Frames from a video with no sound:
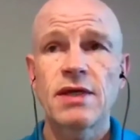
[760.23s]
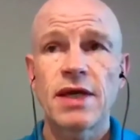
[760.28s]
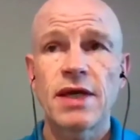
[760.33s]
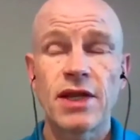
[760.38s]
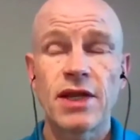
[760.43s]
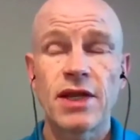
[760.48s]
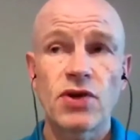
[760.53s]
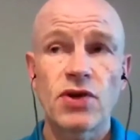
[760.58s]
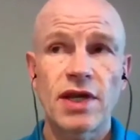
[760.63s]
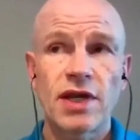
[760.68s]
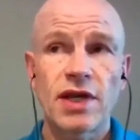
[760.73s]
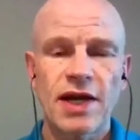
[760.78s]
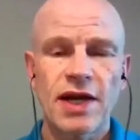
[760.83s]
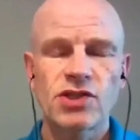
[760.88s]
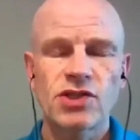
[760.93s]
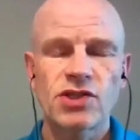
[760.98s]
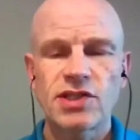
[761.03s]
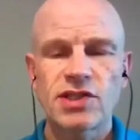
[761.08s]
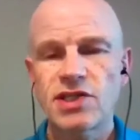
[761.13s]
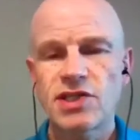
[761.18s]
And you can
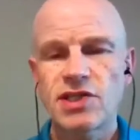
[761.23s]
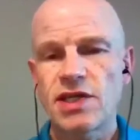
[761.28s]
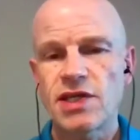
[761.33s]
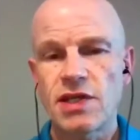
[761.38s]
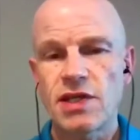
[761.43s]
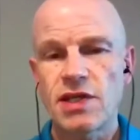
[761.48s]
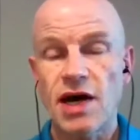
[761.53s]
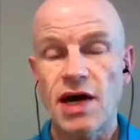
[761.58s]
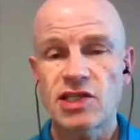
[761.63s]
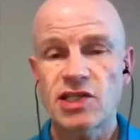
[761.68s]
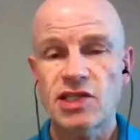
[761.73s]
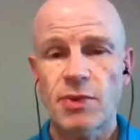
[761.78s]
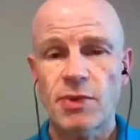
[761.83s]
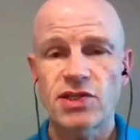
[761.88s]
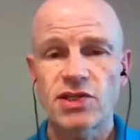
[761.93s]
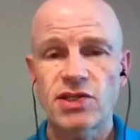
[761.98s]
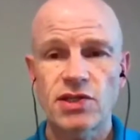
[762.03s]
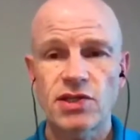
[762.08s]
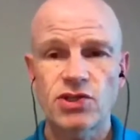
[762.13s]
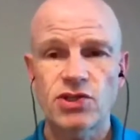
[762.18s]
actually see the high
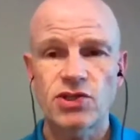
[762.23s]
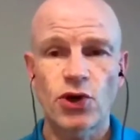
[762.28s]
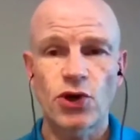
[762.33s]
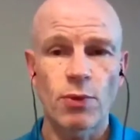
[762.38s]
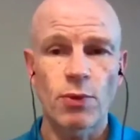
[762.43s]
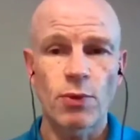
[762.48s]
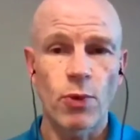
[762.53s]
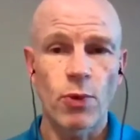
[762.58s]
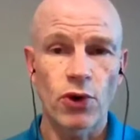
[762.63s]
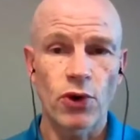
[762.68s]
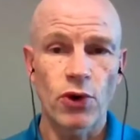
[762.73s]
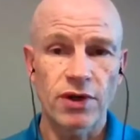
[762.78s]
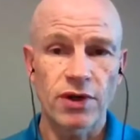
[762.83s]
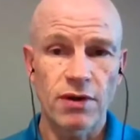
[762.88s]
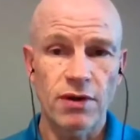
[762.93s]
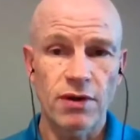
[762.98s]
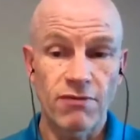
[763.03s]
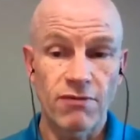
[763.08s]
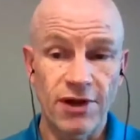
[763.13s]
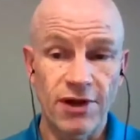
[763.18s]
spots of the circuit board
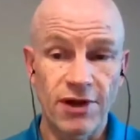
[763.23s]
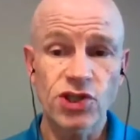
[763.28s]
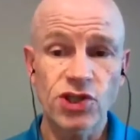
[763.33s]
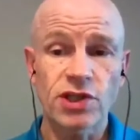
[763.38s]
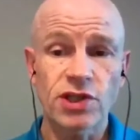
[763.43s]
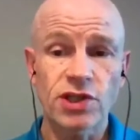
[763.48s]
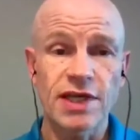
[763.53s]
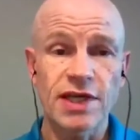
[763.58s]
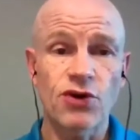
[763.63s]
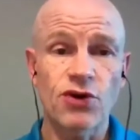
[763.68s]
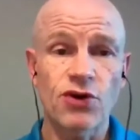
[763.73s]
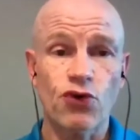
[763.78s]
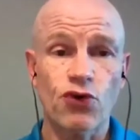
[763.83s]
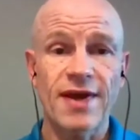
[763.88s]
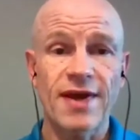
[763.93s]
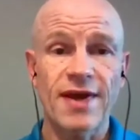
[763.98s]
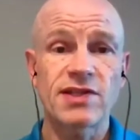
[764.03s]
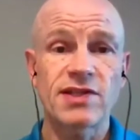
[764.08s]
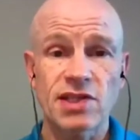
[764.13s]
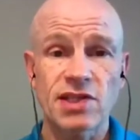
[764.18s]
eventually get
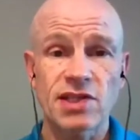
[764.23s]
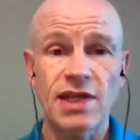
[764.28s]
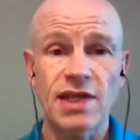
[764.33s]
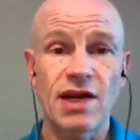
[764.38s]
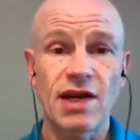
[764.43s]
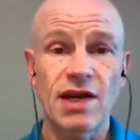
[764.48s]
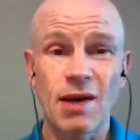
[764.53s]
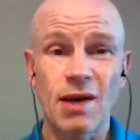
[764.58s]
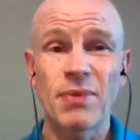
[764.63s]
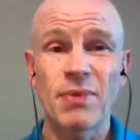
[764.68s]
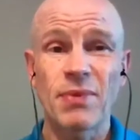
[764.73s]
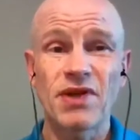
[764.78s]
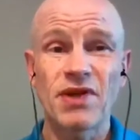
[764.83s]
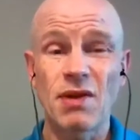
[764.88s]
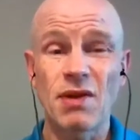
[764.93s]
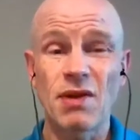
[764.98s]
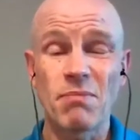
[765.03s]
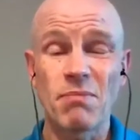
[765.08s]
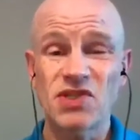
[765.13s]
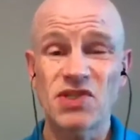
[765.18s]
translated up into
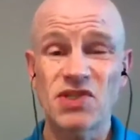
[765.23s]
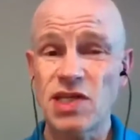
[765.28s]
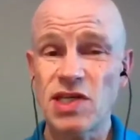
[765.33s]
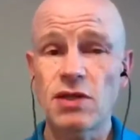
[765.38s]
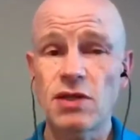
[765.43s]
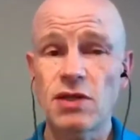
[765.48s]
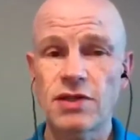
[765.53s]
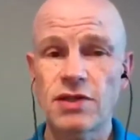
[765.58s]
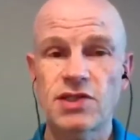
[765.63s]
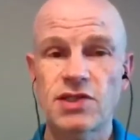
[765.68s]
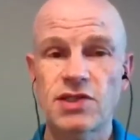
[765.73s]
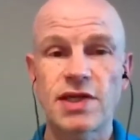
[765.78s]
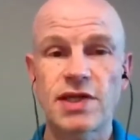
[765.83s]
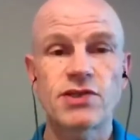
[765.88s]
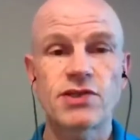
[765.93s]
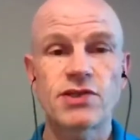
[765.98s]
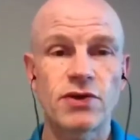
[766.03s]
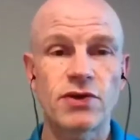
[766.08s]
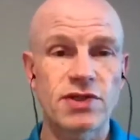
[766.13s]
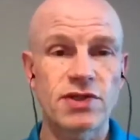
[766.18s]
the steel of the
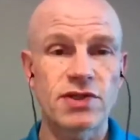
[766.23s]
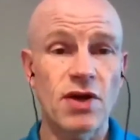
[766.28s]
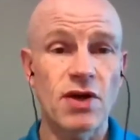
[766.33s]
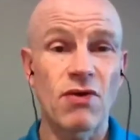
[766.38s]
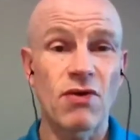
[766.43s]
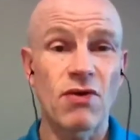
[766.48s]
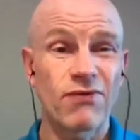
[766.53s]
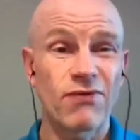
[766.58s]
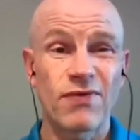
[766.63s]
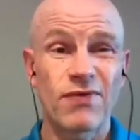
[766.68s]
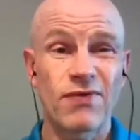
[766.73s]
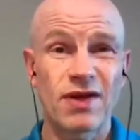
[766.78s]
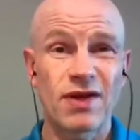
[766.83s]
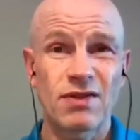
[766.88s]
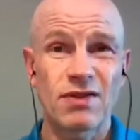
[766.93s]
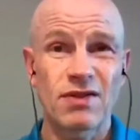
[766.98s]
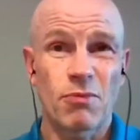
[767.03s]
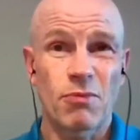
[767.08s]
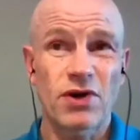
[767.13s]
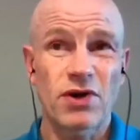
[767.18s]
stencil itself.
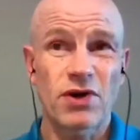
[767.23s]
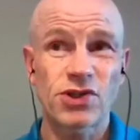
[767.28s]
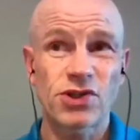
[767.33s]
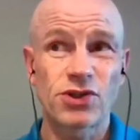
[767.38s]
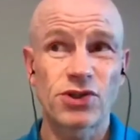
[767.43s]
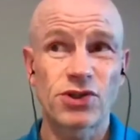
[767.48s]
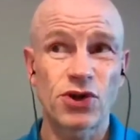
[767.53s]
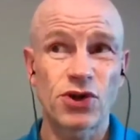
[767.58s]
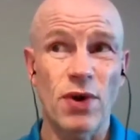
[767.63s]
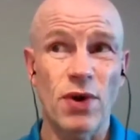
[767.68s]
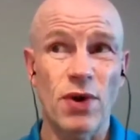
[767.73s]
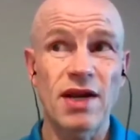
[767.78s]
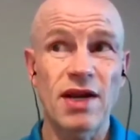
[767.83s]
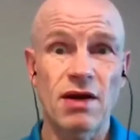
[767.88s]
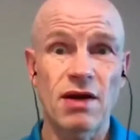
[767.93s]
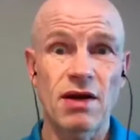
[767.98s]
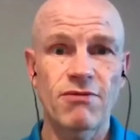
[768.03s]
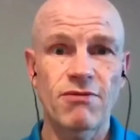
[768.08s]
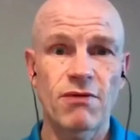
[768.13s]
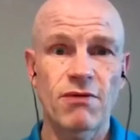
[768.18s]
The pressure is great
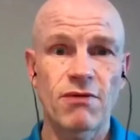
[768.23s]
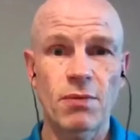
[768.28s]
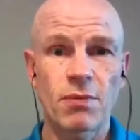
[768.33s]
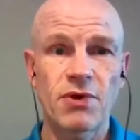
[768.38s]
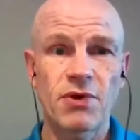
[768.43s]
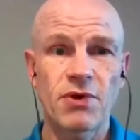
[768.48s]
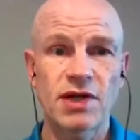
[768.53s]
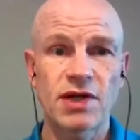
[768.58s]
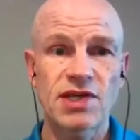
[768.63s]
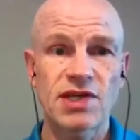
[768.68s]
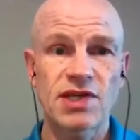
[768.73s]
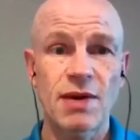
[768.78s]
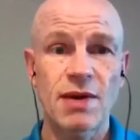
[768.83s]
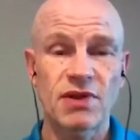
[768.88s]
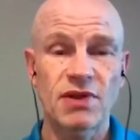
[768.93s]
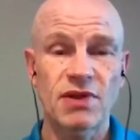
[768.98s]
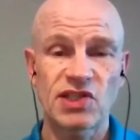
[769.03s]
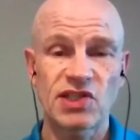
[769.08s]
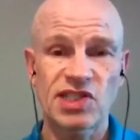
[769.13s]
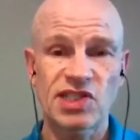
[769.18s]
enough over a period of
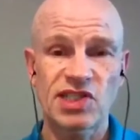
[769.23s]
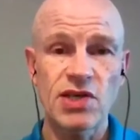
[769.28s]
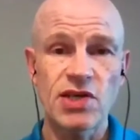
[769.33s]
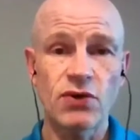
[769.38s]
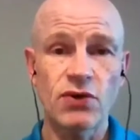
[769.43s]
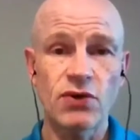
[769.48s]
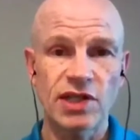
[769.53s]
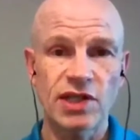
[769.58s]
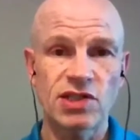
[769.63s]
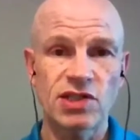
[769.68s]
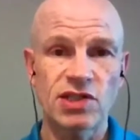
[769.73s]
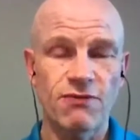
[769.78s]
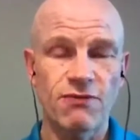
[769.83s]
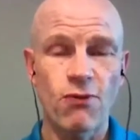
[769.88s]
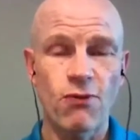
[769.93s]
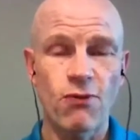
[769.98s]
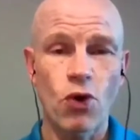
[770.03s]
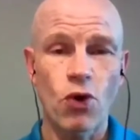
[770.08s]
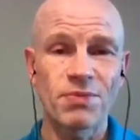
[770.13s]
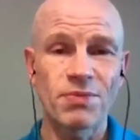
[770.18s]
time that the steel gets
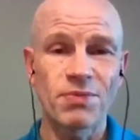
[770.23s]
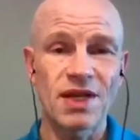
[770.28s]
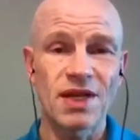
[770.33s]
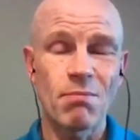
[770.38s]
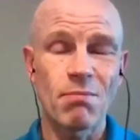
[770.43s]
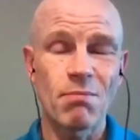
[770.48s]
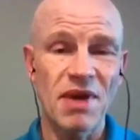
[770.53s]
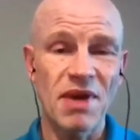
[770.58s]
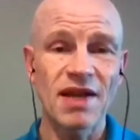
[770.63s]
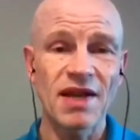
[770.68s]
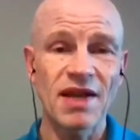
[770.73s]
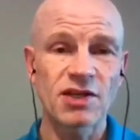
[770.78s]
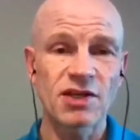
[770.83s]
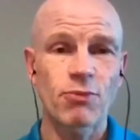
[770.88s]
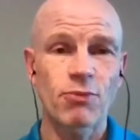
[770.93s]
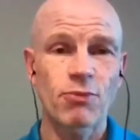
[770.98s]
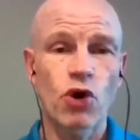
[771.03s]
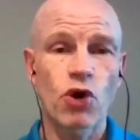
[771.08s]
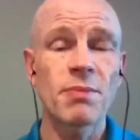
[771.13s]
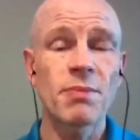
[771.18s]
deformed and bent
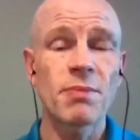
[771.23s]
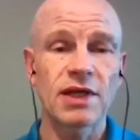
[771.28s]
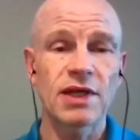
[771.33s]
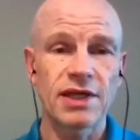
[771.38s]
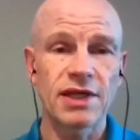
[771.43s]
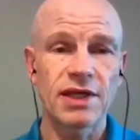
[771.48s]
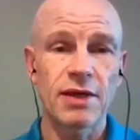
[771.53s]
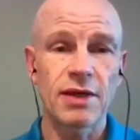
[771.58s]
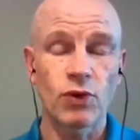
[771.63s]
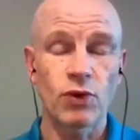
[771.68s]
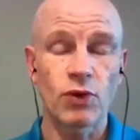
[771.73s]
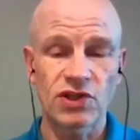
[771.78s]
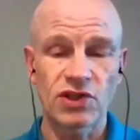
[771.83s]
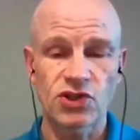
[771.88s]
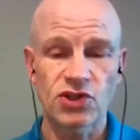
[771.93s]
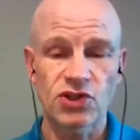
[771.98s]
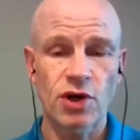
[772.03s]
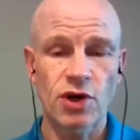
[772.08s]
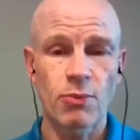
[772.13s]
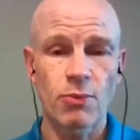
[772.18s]
permanently with the
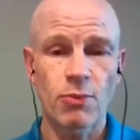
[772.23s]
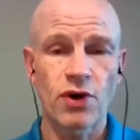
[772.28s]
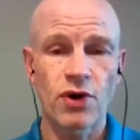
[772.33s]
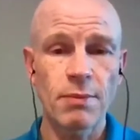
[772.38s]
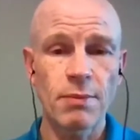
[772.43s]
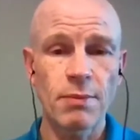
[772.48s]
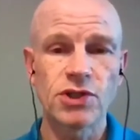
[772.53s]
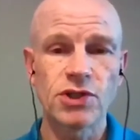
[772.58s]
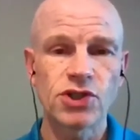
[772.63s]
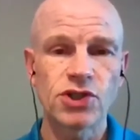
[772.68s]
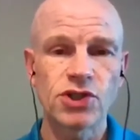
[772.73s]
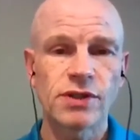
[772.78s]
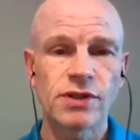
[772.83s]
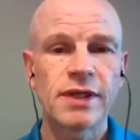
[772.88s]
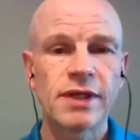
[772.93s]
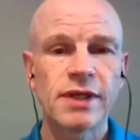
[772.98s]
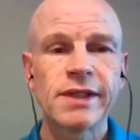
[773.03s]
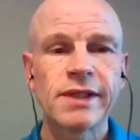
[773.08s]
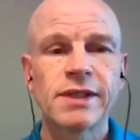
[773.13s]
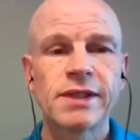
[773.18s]
circuit board image.
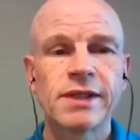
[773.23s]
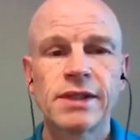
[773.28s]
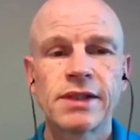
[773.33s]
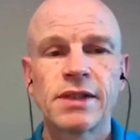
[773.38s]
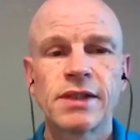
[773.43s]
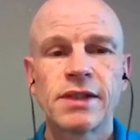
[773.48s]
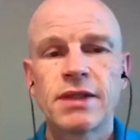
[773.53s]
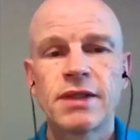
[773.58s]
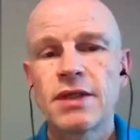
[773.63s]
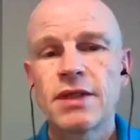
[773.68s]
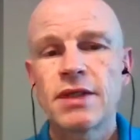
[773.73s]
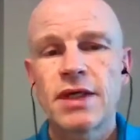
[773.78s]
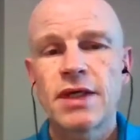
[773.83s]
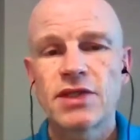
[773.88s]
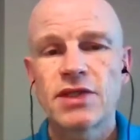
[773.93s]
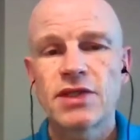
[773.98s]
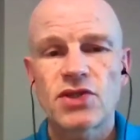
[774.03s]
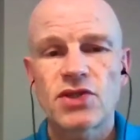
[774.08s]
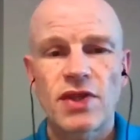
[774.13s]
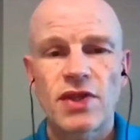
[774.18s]

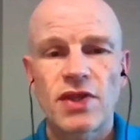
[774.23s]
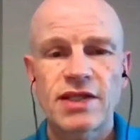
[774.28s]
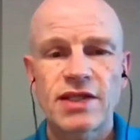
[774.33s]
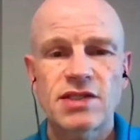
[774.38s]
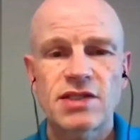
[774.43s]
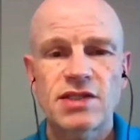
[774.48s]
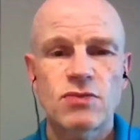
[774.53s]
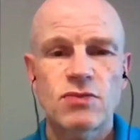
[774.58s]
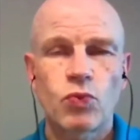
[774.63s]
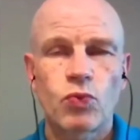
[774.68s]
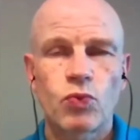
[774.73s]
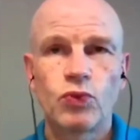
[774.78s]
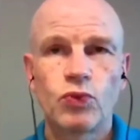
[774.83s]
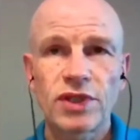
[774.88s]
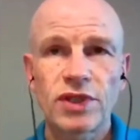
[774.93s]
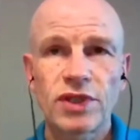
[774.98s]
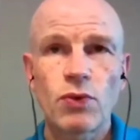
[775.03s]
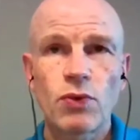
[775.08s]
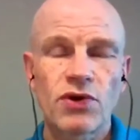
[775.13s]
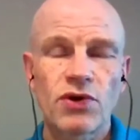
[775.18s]
And so that's
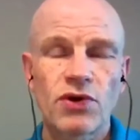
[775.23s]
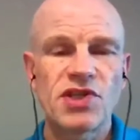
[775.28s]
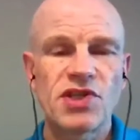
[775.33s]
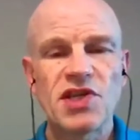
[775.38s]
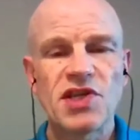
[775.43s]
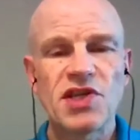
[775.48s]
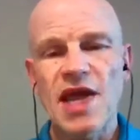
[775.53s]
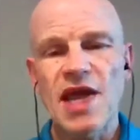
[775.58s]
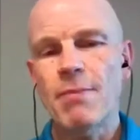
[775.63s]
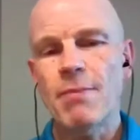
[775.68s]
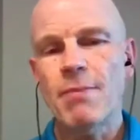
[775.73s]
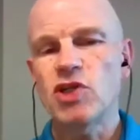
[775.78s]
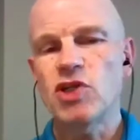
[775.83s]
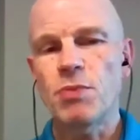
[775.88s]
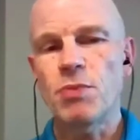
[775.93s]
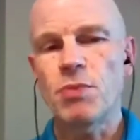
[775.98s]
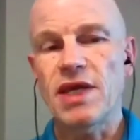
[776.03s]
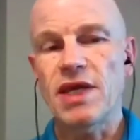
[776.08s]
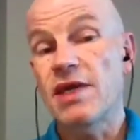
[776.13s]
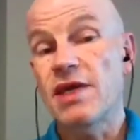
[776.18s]
really where the
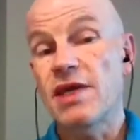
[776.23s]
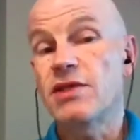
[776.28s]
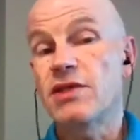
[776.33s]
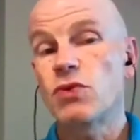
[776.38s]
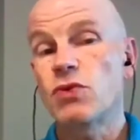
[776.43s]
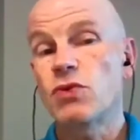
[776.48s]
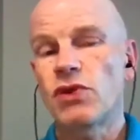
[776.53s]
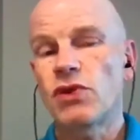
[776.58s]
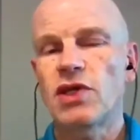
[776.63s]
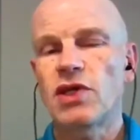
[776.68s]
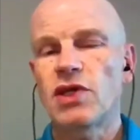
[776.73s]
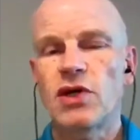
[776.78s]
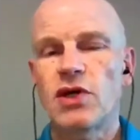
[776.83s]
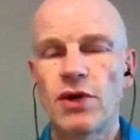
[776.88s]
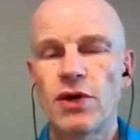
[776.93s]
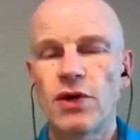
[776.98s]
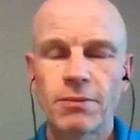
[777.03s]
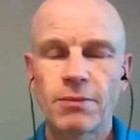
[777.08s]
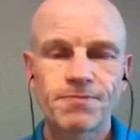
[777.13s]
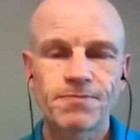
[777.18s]
damage begins with the
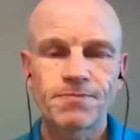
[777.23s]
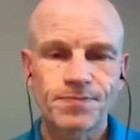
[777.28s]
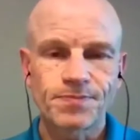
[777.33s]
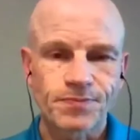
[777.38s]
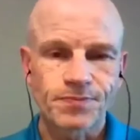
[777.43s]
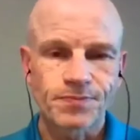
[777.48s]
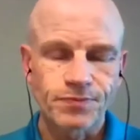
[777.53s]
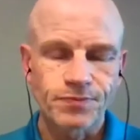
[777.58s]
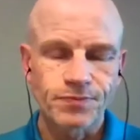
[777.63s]
coating.